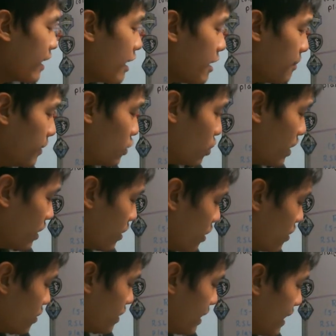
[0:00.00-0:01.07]
between
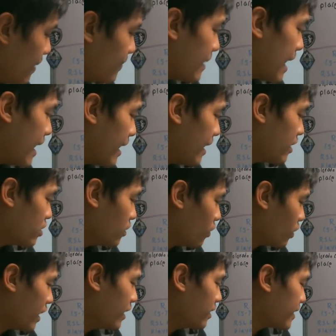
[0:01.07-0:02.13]
another team that is
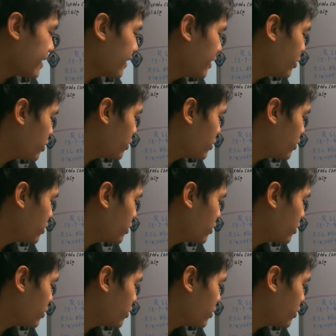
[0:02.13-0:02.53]
looking to clinch